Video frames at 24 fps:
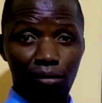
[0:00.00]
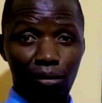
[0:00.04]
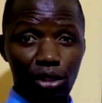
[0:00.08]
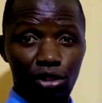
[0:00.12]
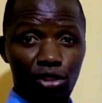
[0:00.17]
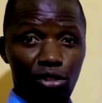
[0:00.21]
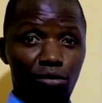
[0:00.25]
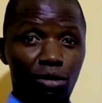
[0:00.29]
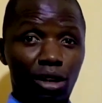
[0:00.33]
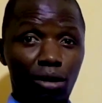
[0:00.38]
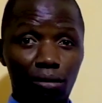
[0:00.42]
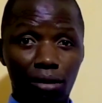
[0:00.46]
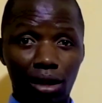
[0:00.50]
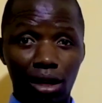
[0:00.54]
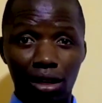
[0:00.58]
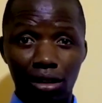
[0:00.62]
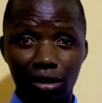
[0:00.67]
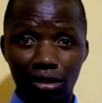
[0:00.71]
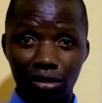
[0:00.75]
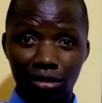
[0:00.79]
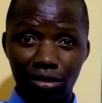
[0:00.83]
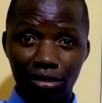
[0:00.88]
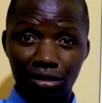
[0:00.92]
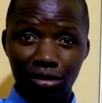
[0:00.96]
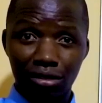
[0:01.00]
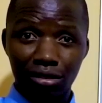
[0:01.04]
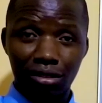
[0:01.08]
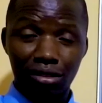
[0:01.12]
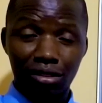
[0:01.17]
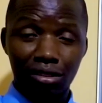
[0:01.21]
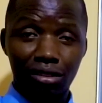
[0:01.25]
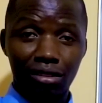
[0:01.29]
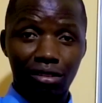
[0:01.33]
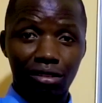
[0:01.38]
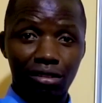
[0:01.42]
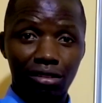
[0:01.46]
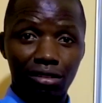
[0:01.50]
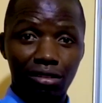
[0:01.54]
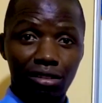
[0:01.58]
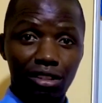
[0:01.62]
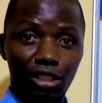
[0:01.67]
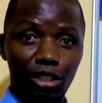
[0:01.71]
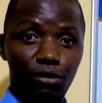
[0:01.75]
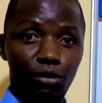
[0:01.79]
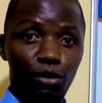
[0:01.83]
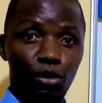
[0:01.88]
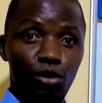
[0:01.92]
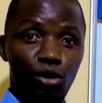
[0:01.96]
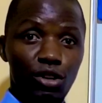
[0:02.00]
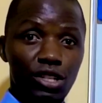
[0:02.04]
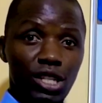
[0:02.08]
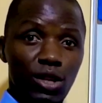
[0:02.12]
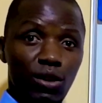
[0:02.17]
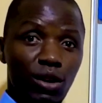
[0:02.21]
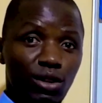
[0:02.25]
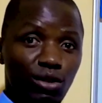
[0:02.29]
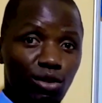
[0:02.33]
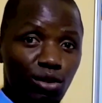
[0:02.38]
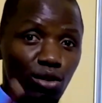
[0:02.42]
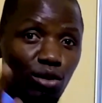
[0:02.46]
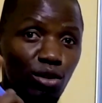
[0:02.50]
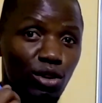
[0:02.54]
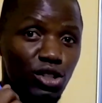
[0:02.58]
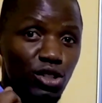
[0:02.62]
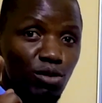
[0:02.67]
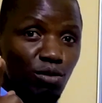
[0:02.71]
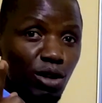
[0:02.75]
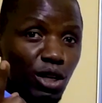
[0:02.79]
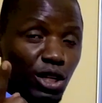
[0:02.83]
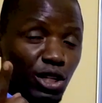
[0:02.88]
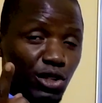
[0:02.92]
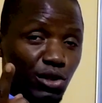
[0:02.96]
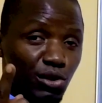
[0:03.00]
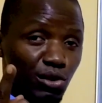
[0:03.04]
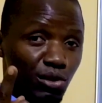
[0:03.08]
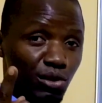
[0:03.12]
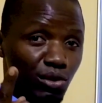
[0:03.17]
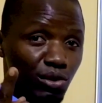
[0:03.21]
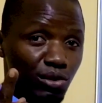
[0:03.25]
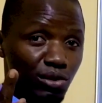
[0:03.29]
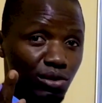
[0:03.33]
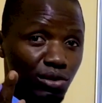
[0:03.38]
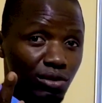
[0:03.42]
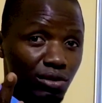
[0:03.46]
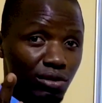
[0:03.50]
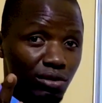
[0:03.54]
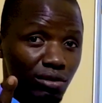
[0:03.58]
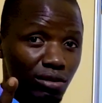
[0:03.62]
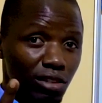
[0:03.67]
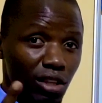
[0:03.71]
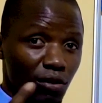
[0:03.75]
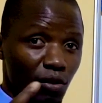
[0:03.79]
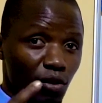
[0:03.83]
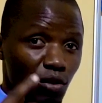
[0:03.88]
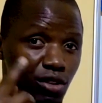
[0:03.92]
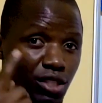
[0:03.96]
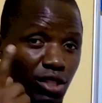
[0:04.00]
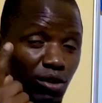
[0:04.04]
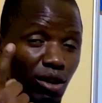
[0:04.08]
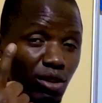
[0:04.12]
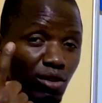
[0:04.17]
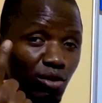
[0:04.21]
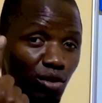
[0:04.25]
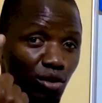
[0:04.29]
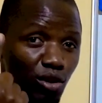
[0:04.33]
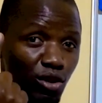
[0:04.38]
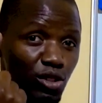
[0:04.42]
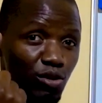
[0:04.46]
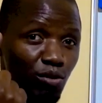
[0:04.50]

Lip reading: But remember, if you consider one glucose molecule, one